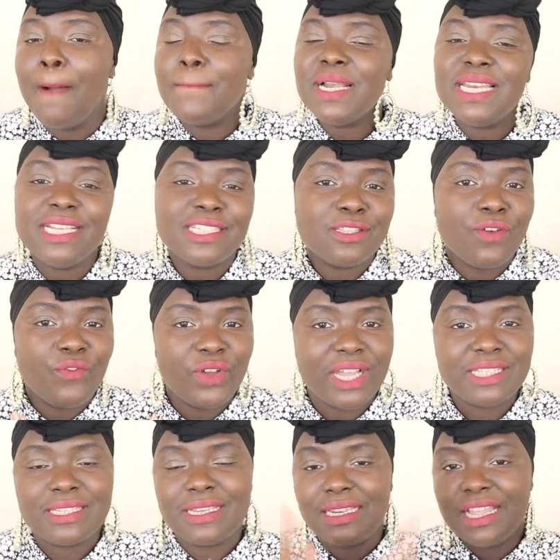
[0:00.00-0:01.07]
Please don't
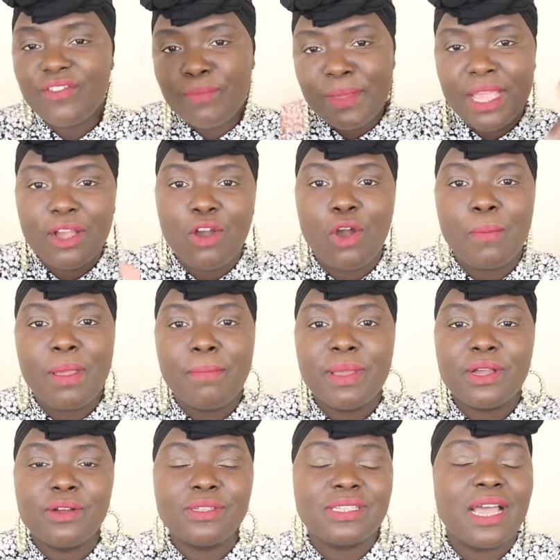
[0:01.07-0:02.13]
forget to leave me a comment
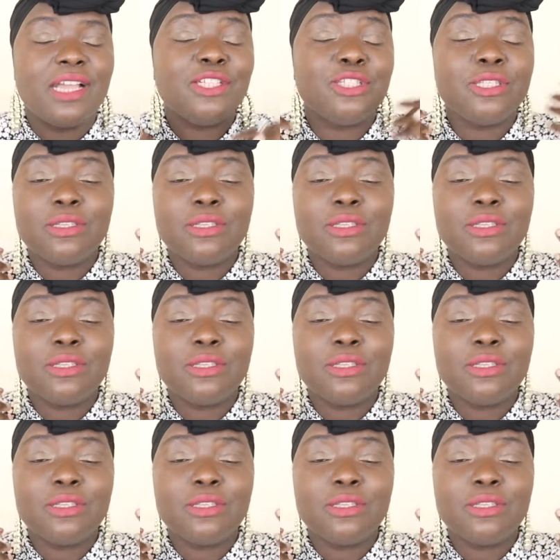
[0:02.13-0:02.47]
because I